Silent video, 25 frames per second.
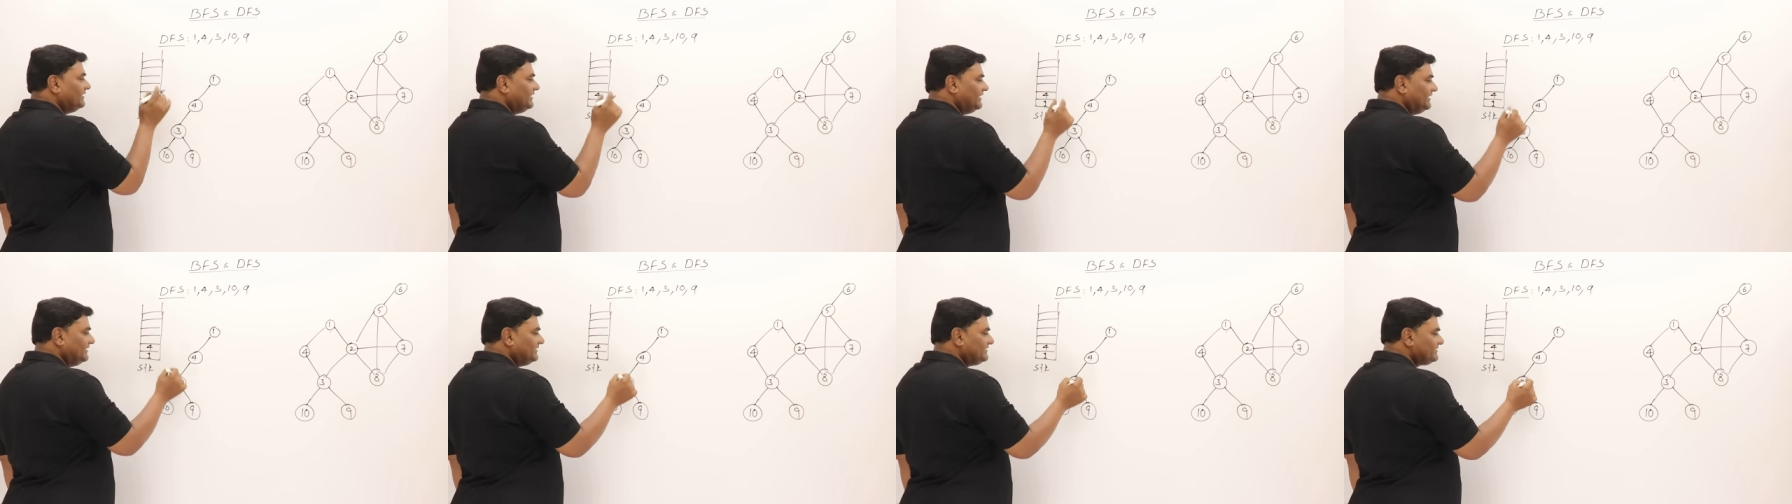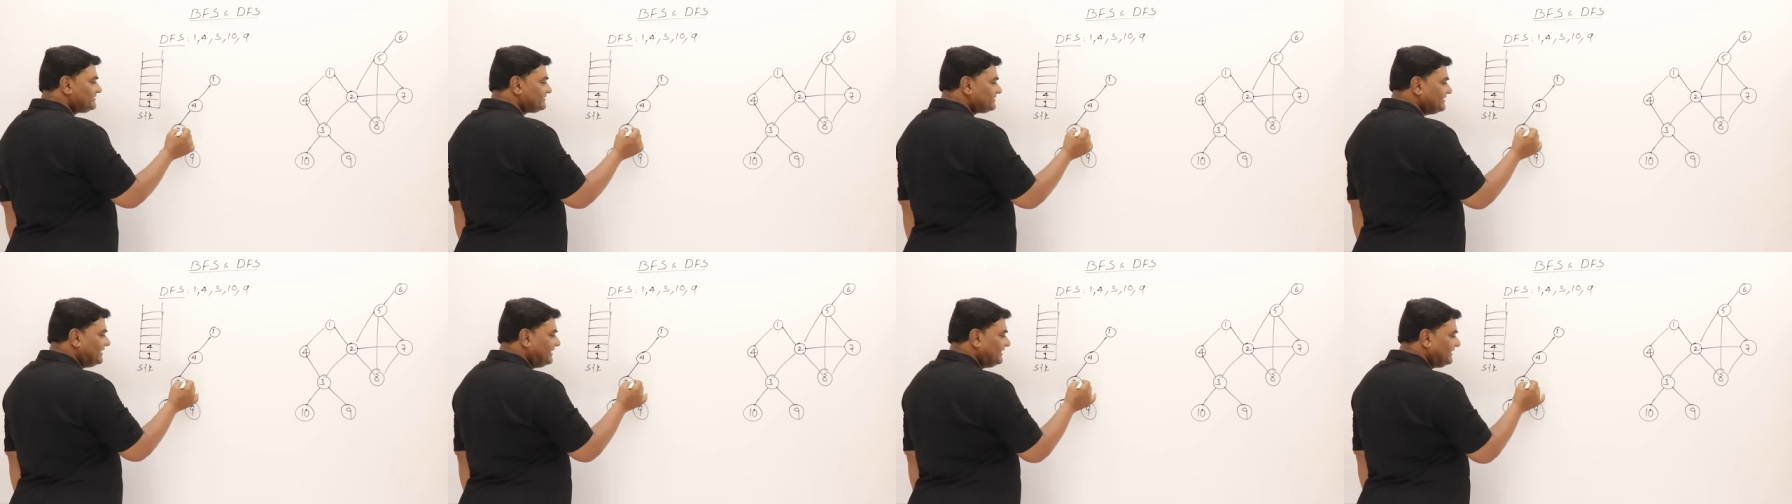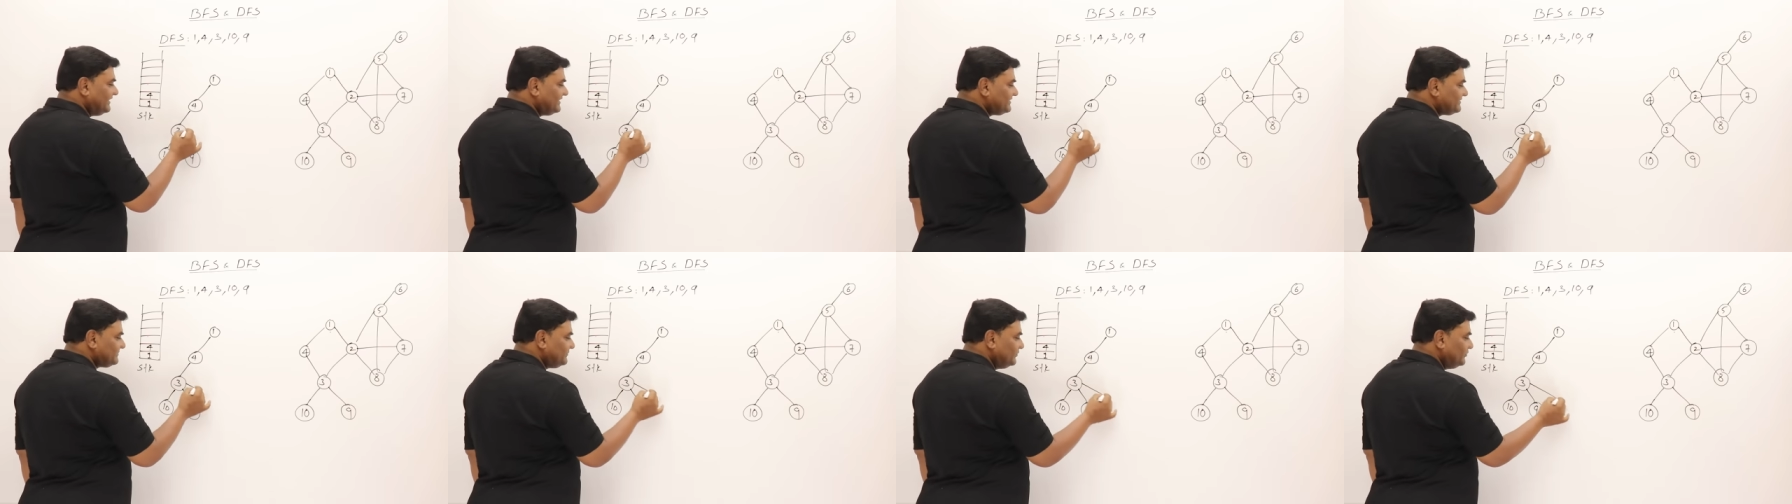and start
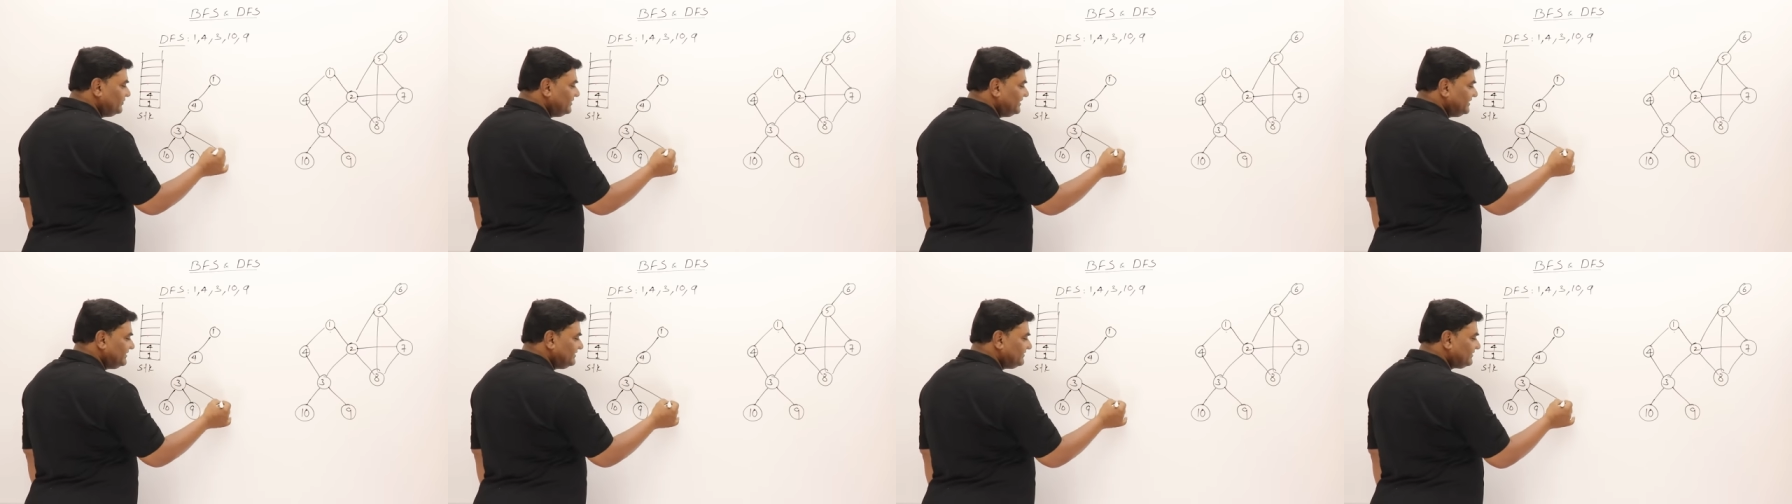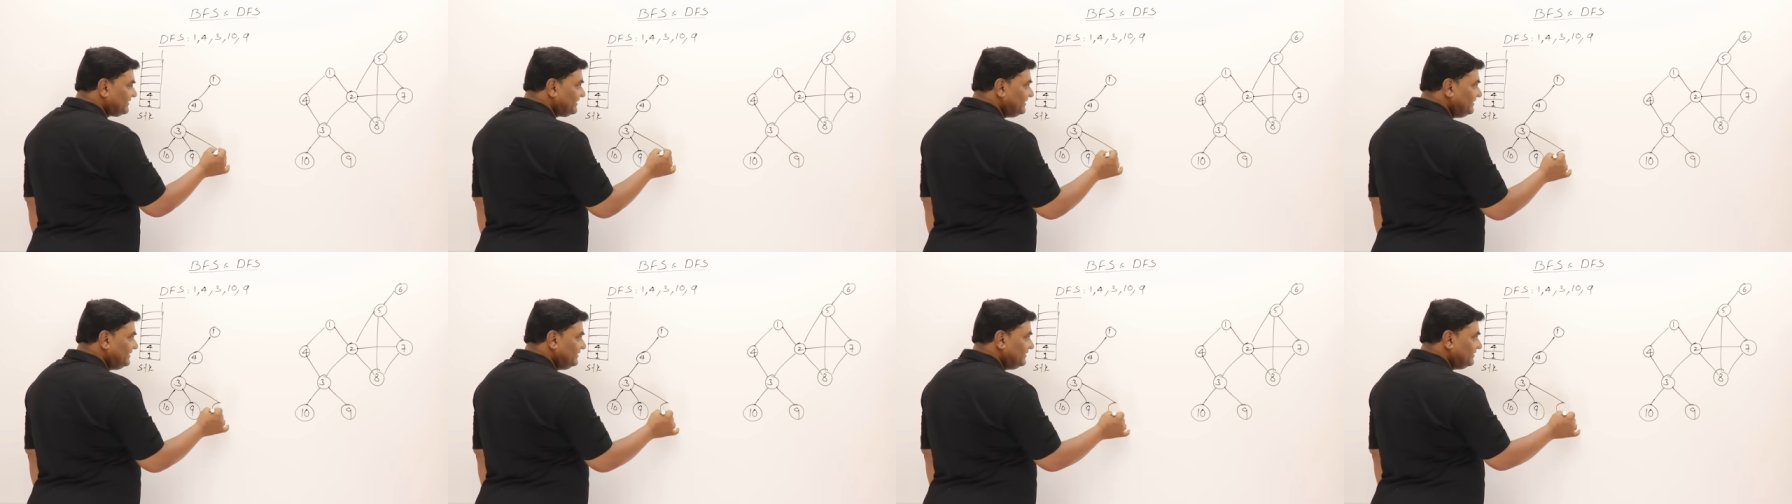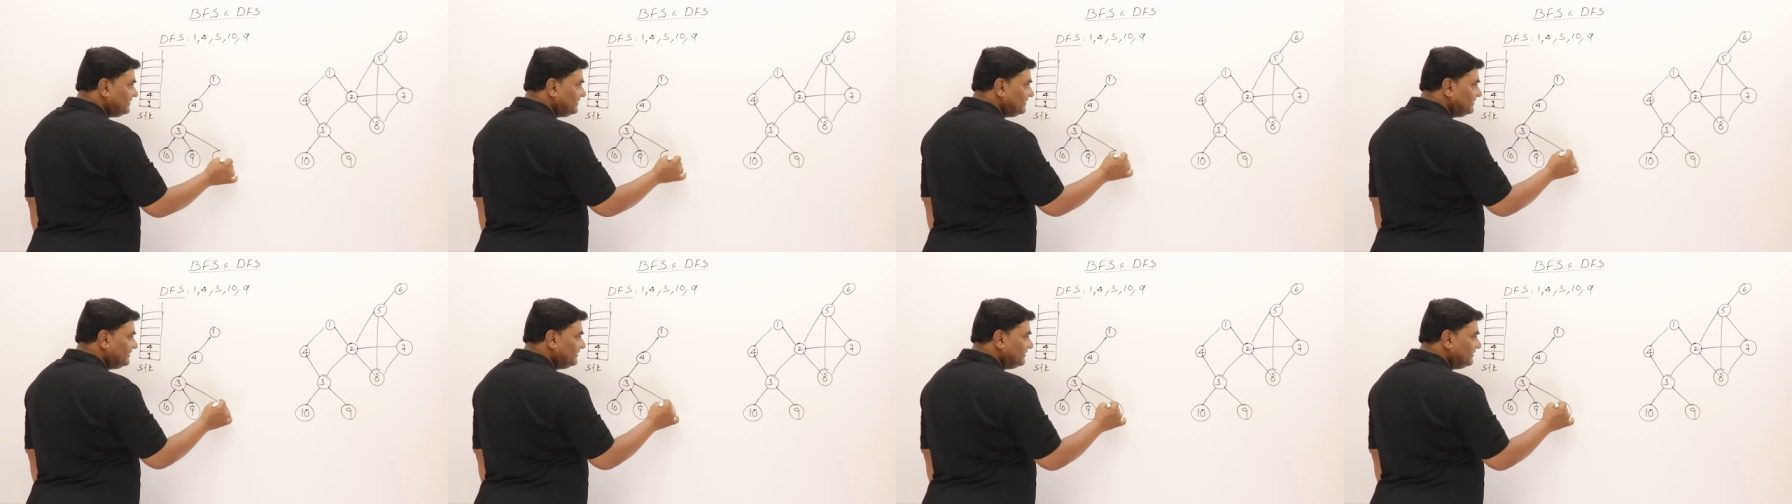exploring 3.